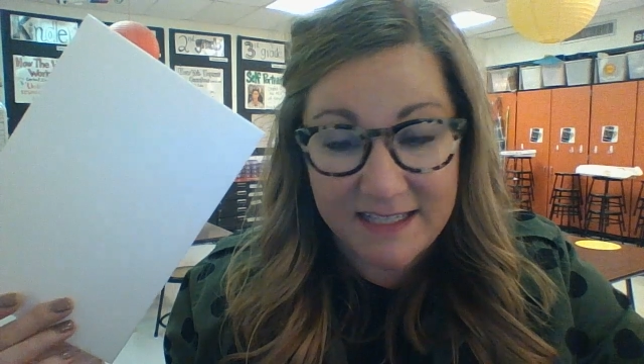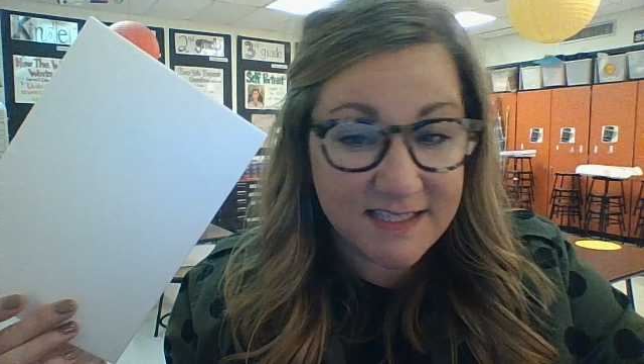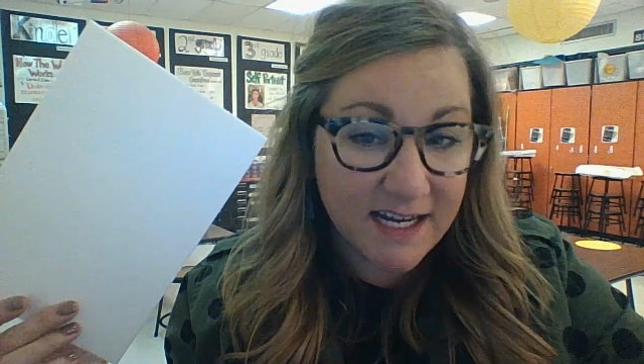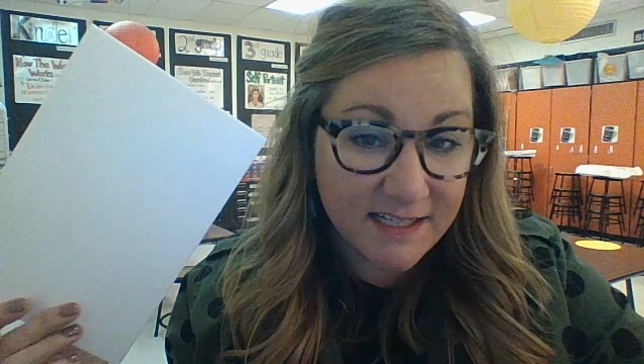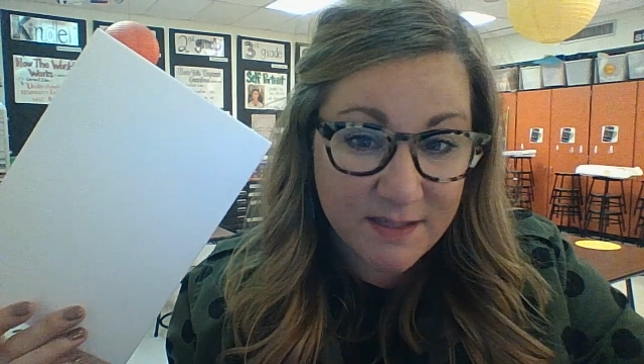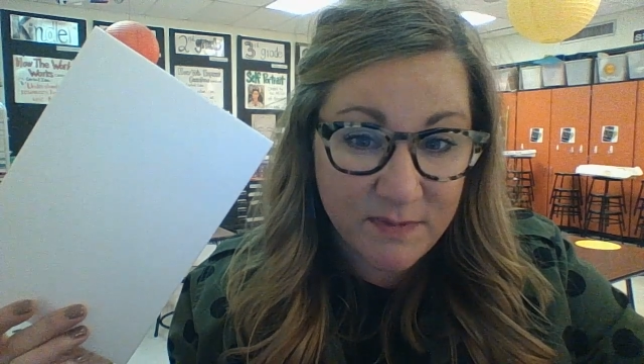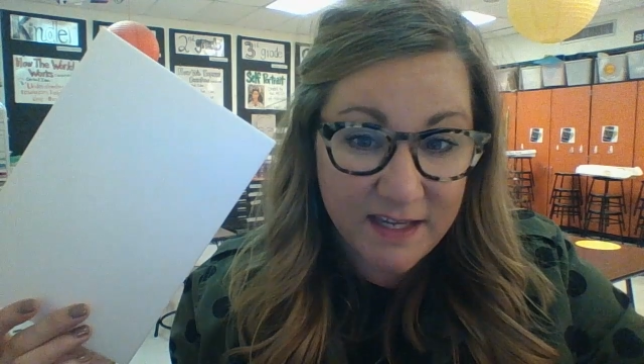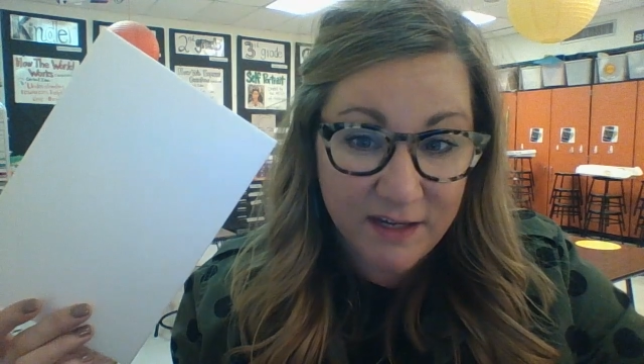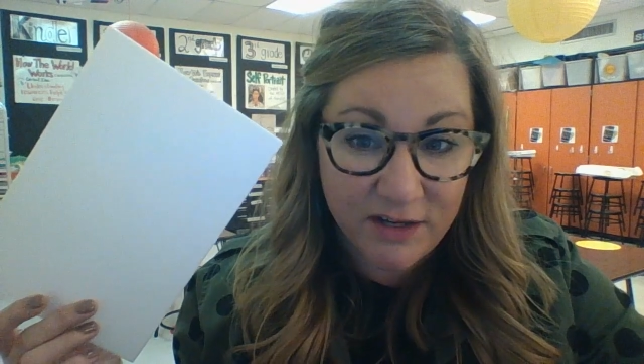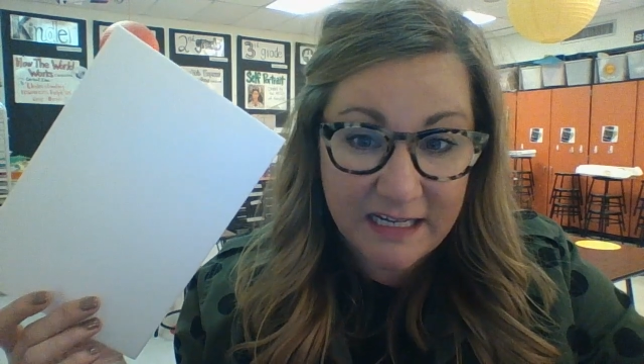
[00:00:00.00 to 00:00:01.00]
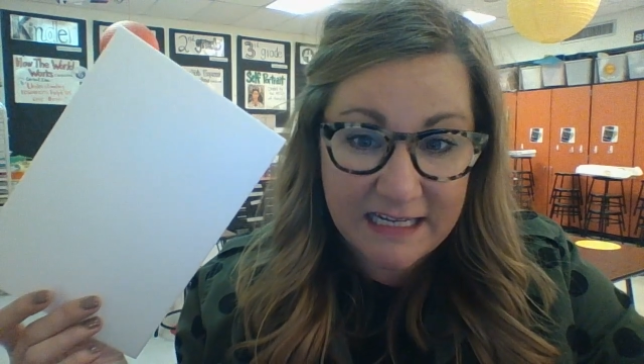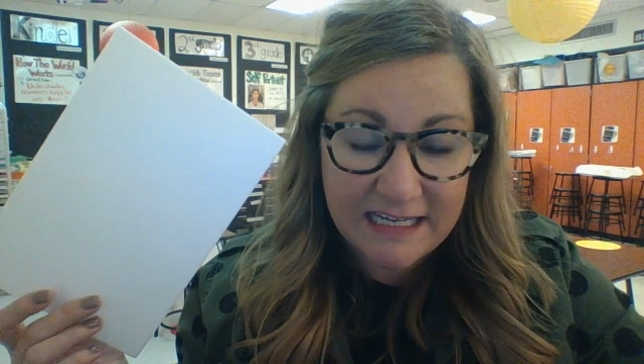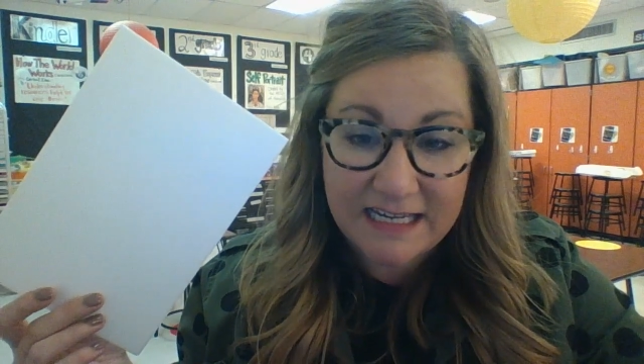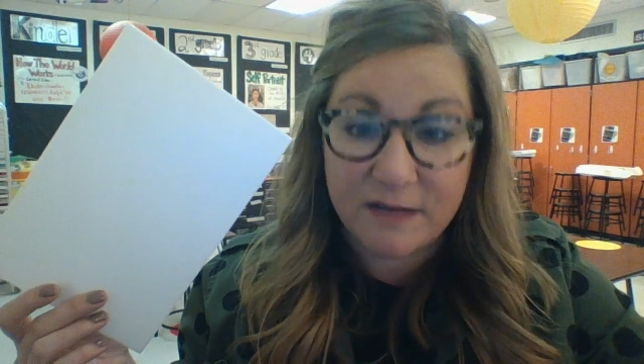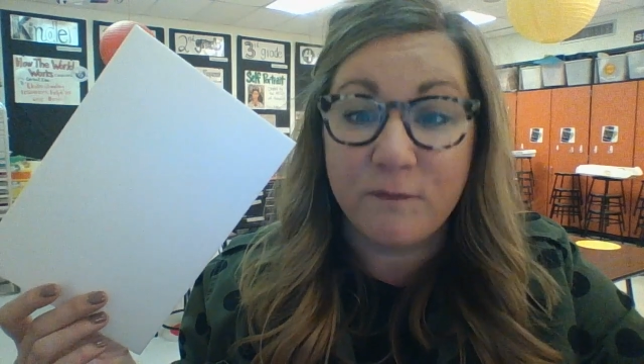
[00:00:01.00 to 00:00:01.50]
It's not something you're going to
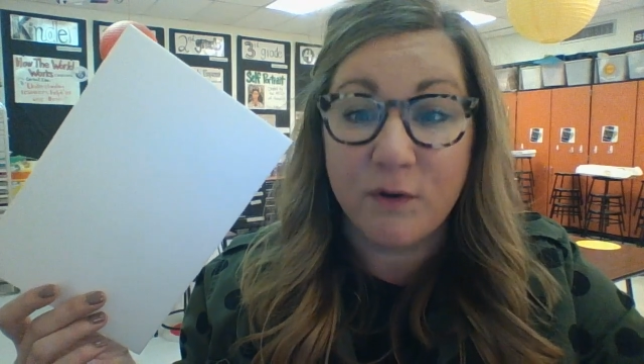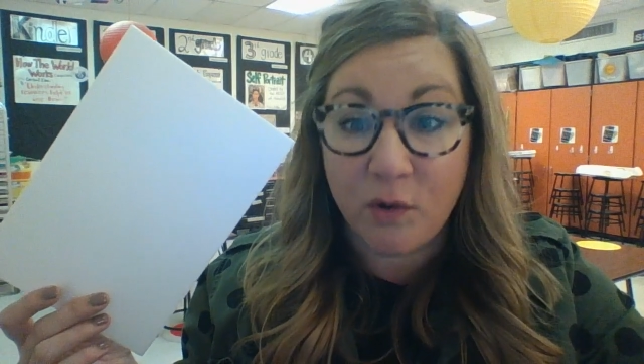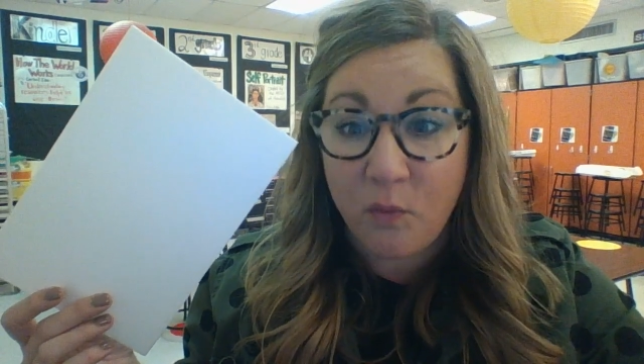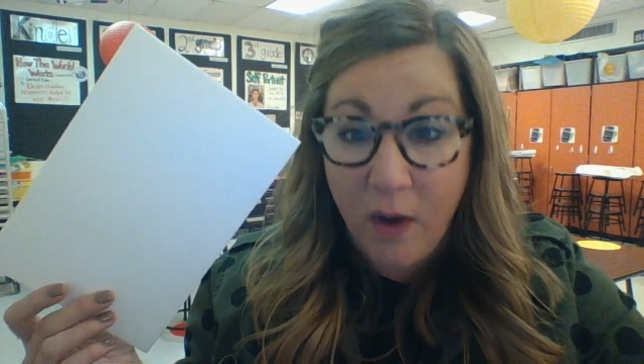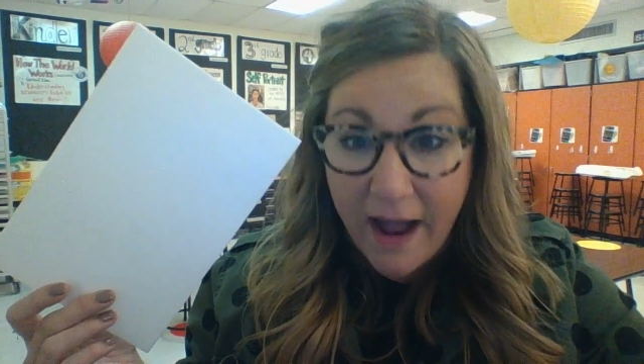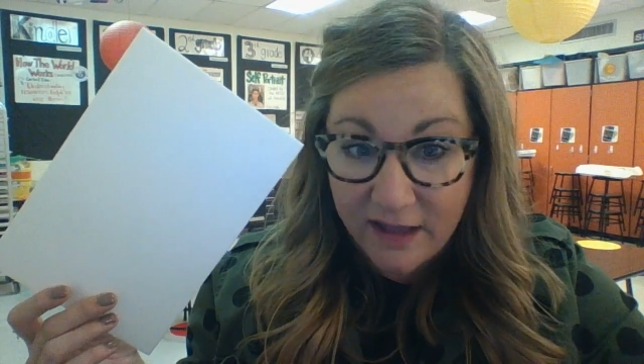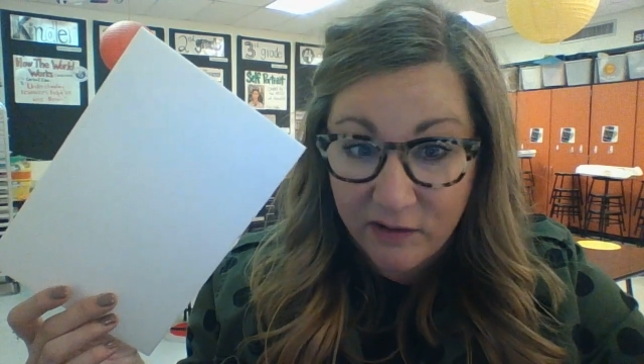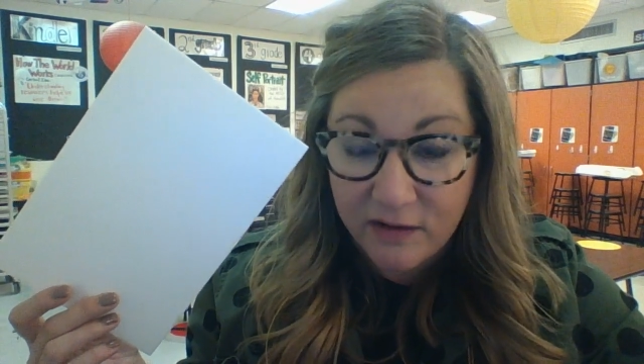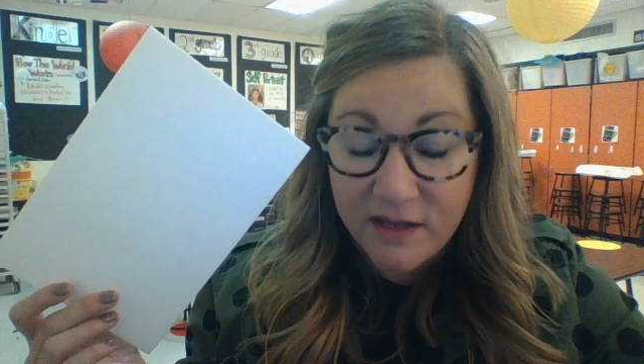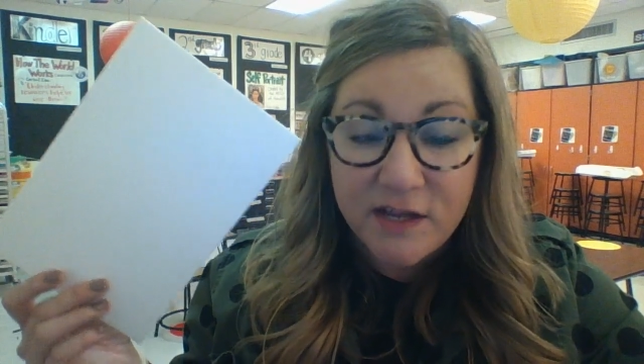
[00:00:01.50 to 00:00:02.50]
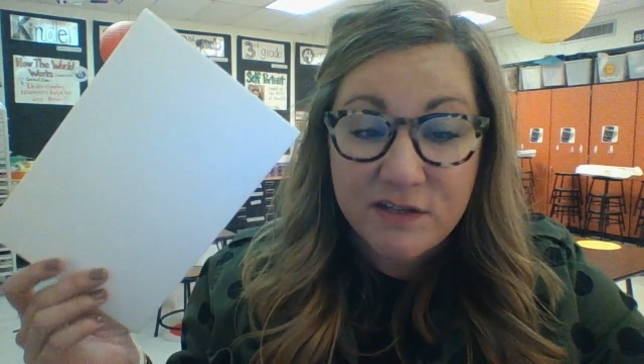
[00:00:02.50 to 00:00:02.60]
need for a while.